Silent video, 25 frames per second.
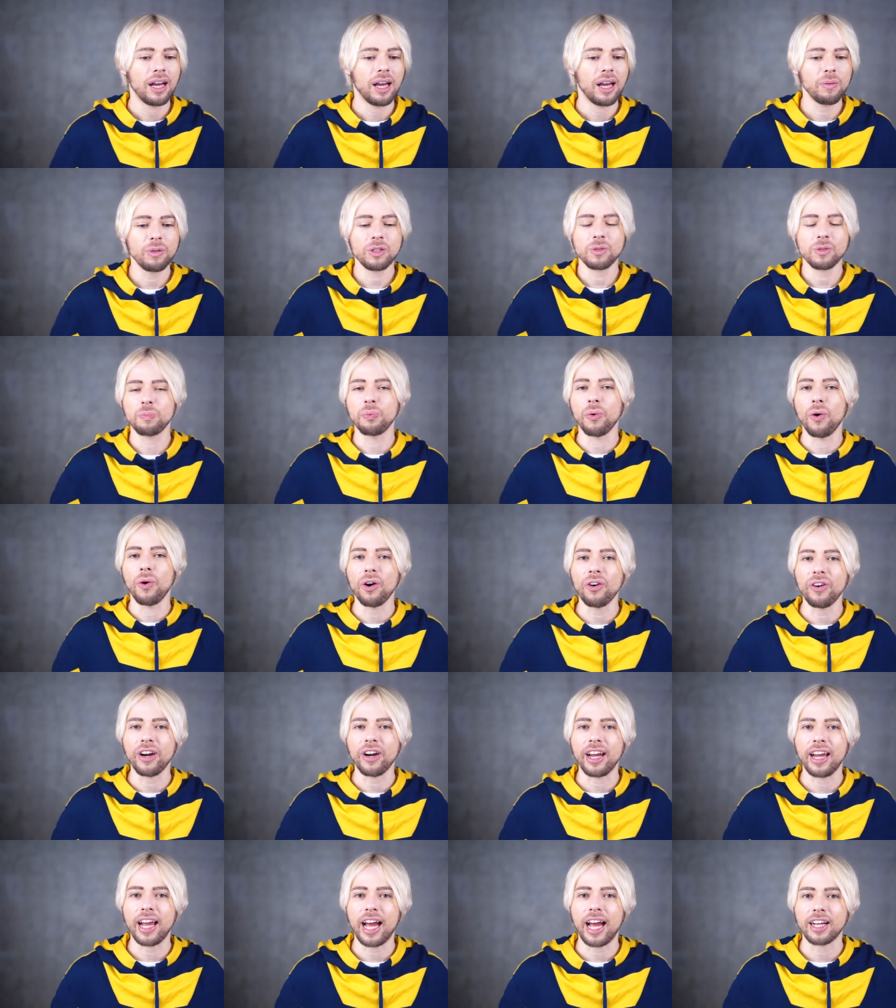It was
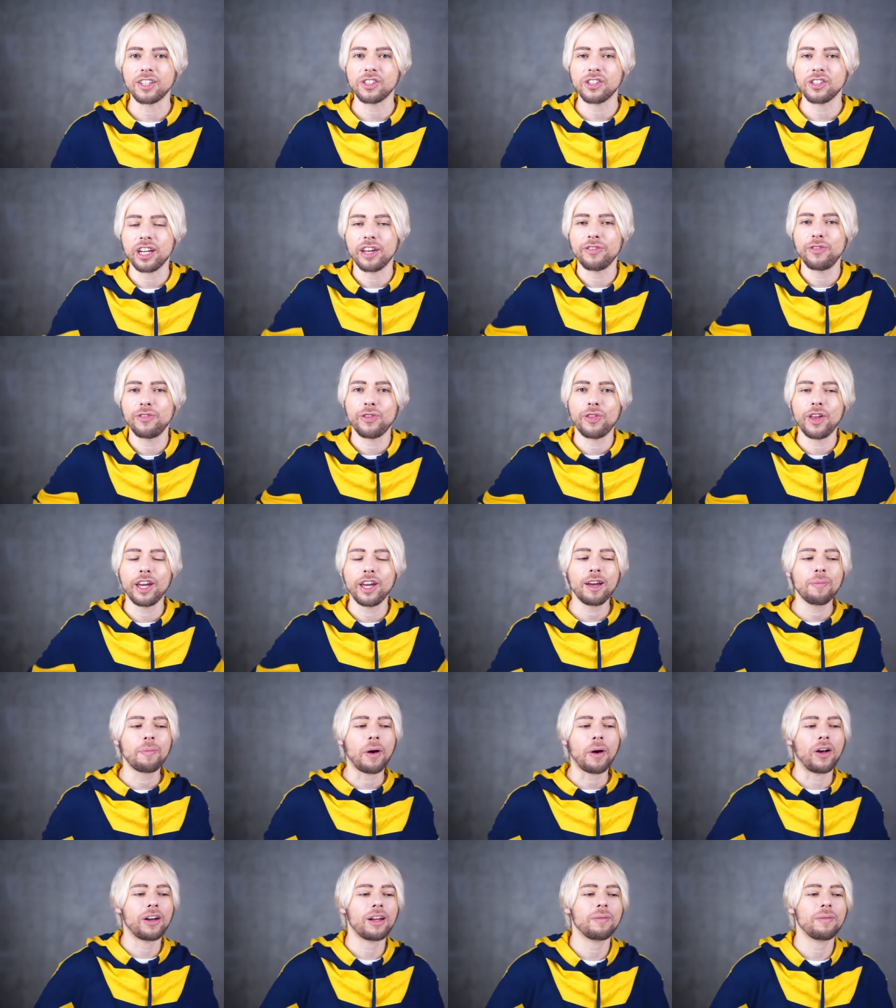boring, actually, if you think
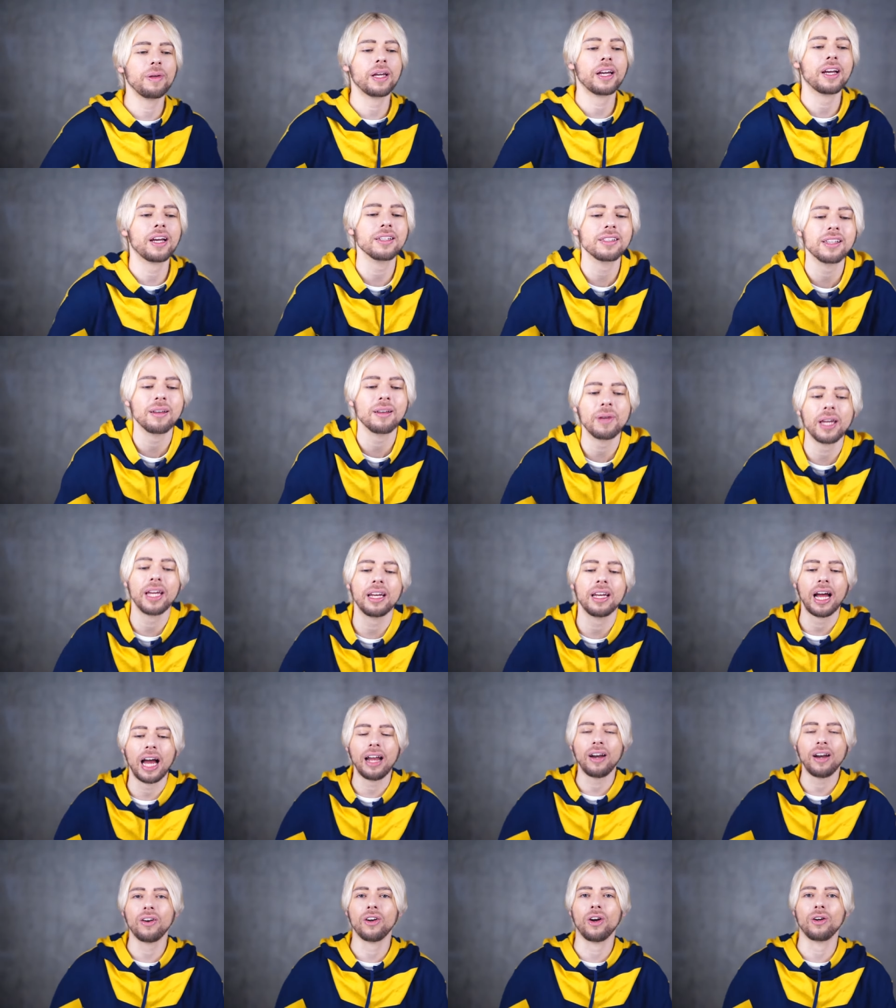about it, because, I
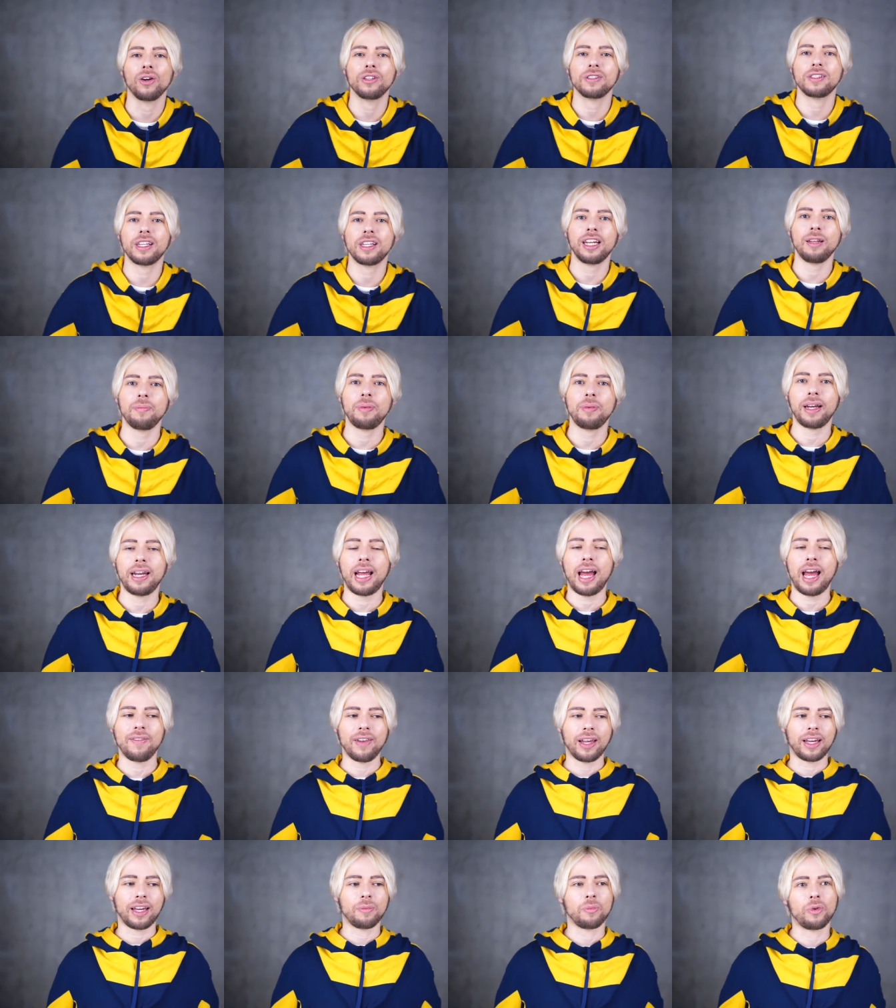mean, I don't know. Does anybody
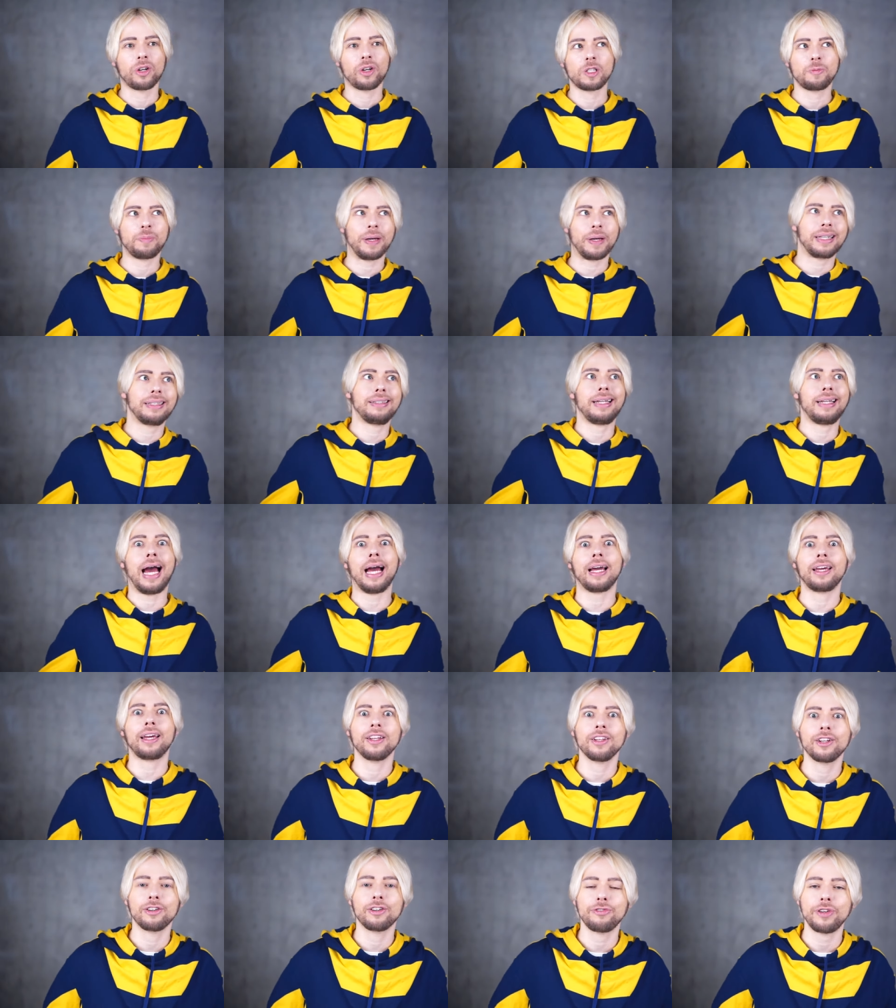have, like, a more
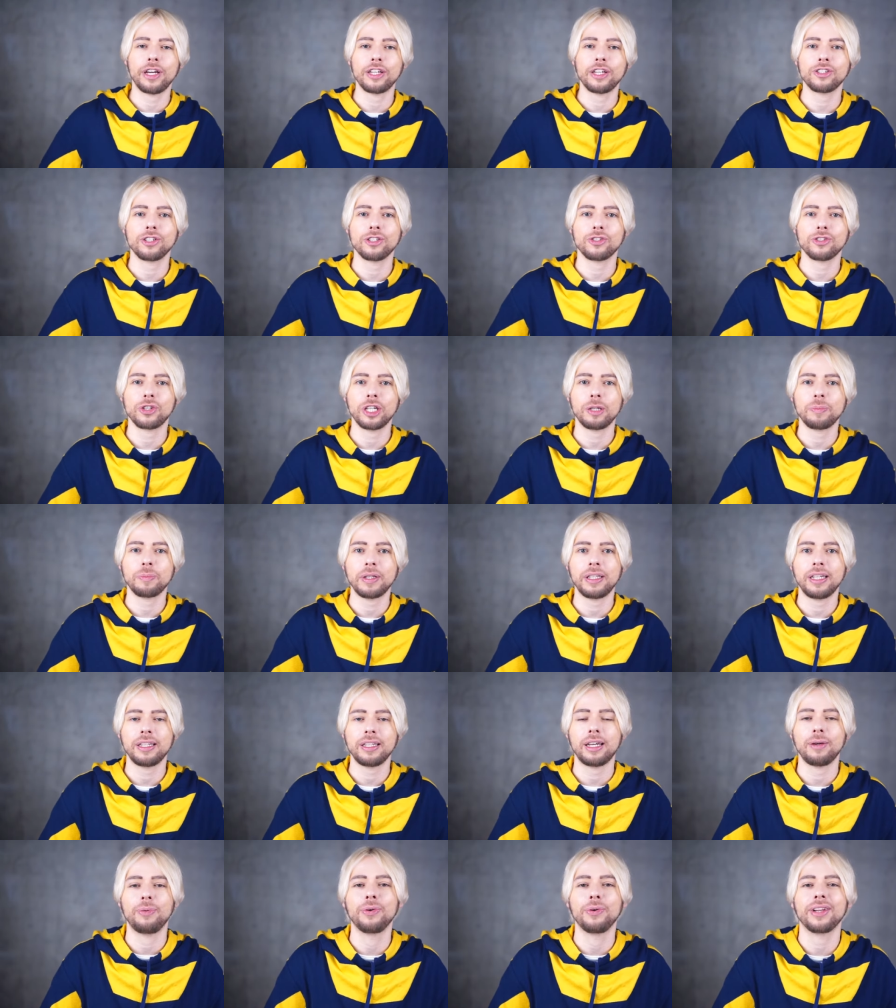spectacular facial treatment
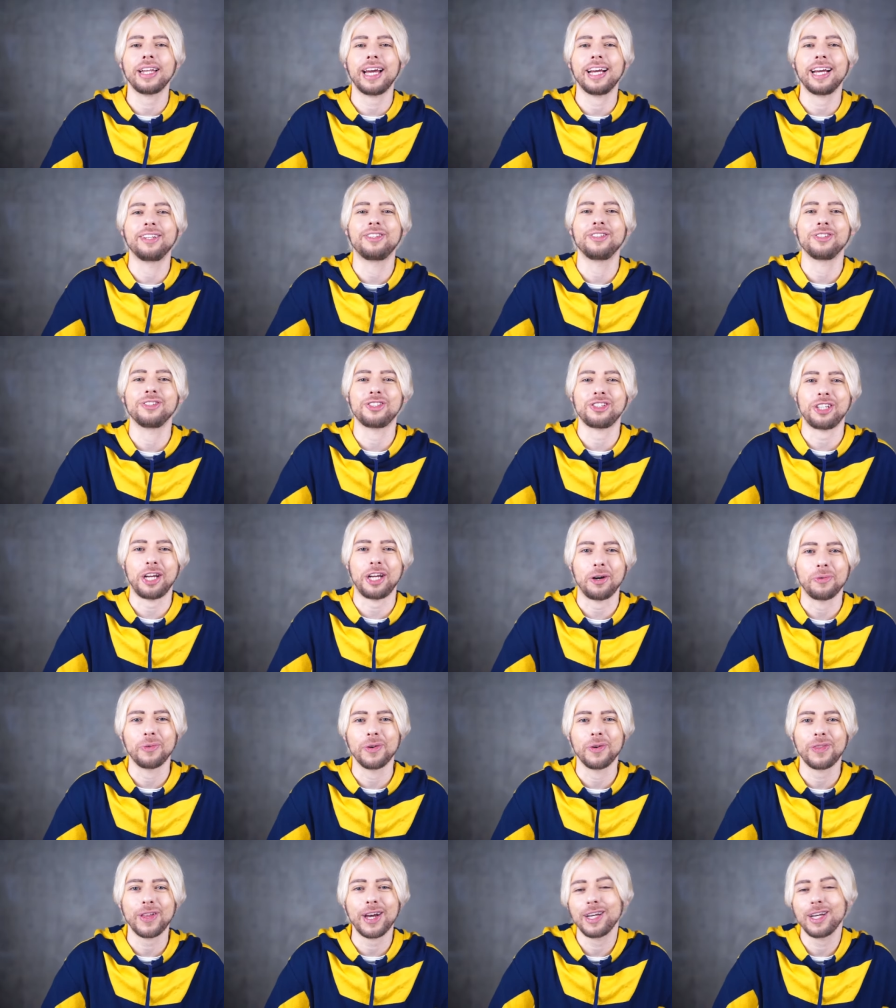that they would like to
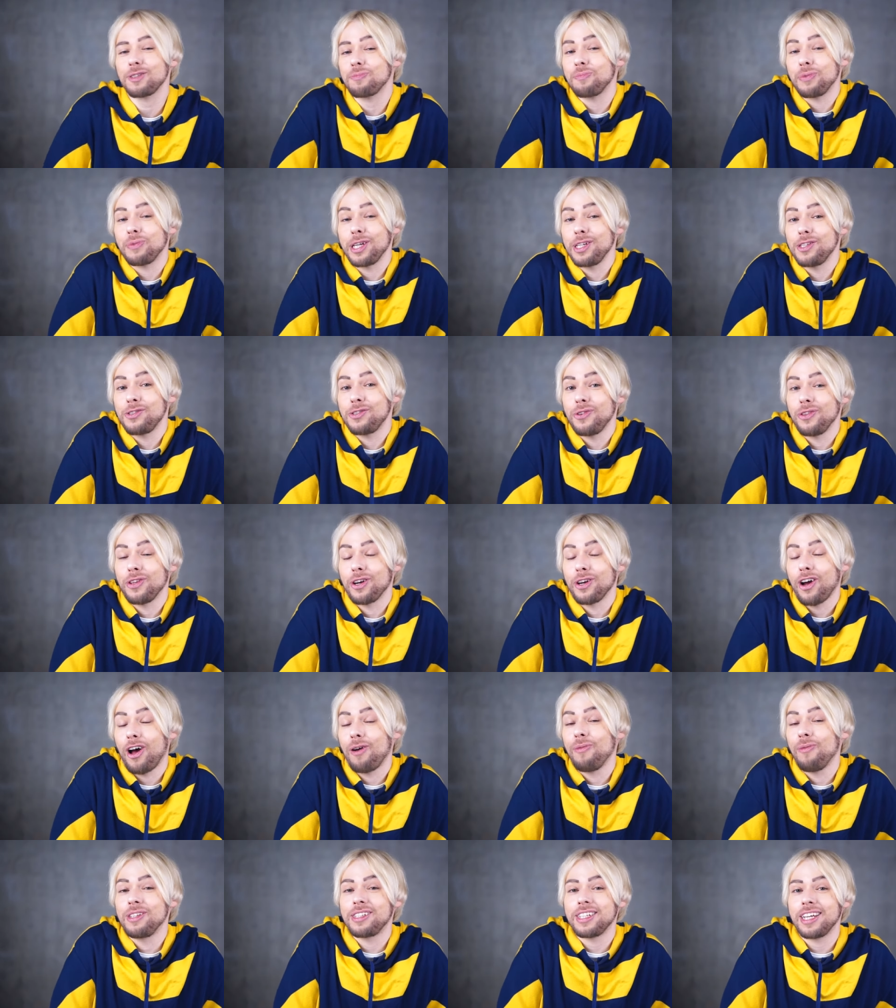share with us? Please do in the
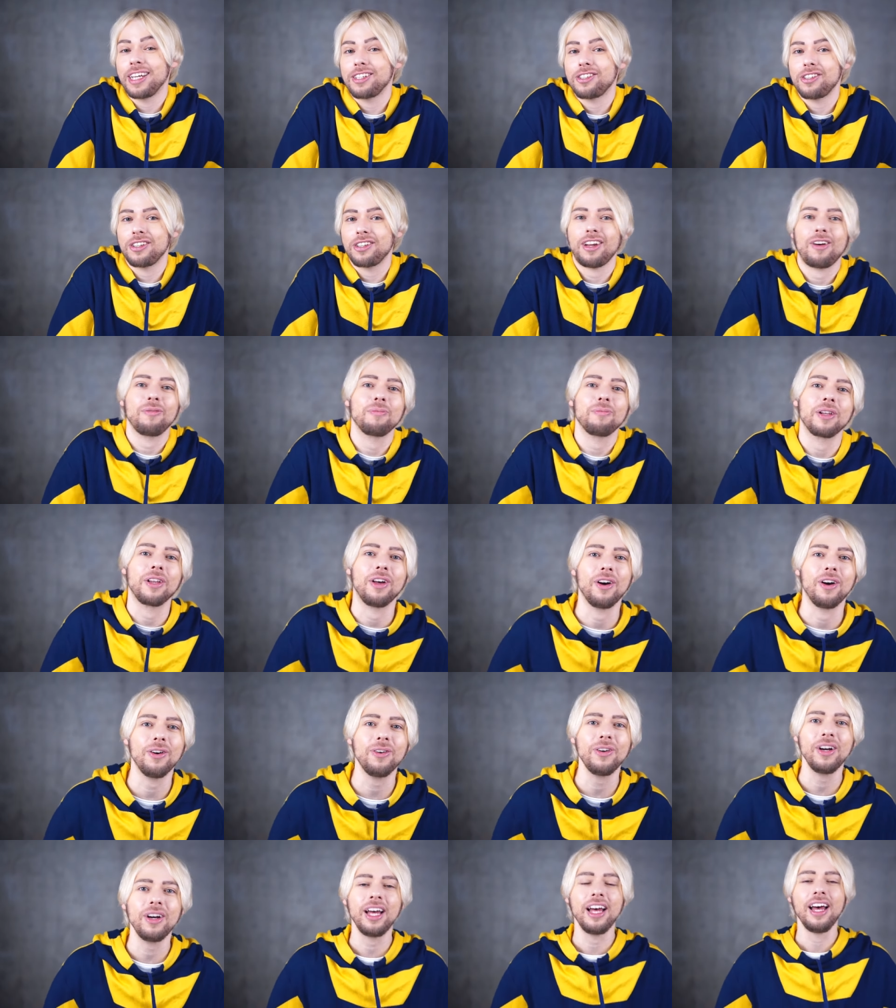comment section down
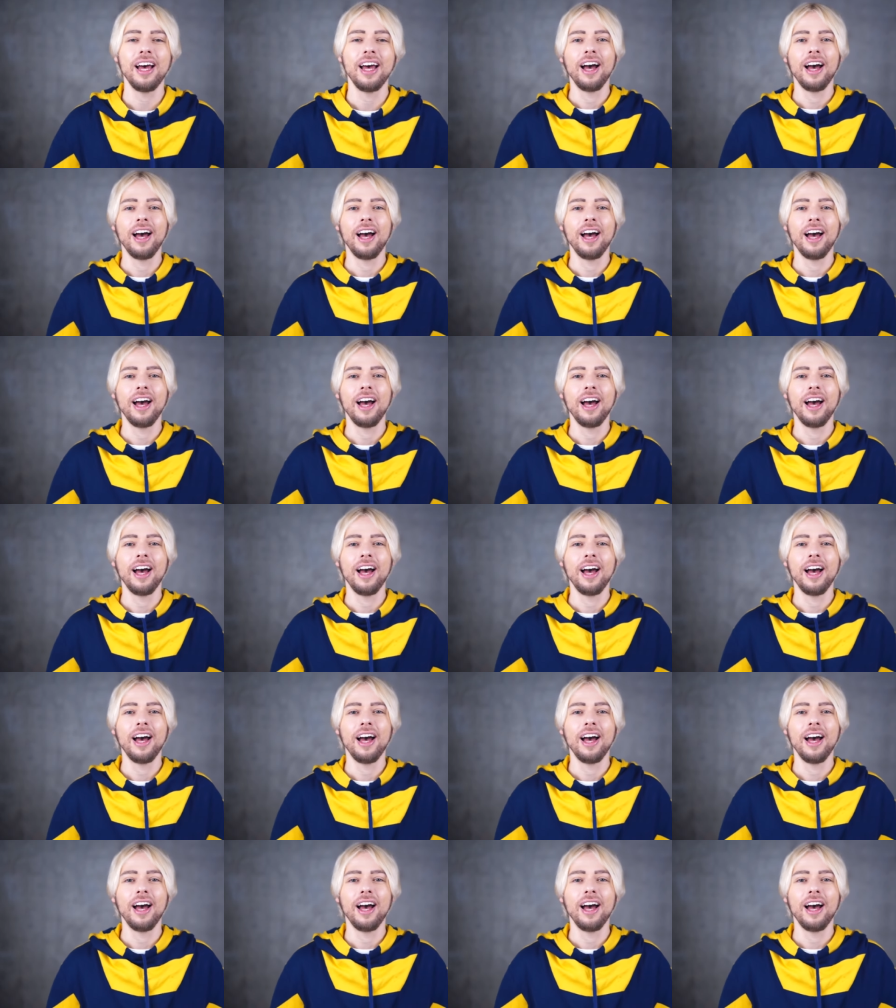below.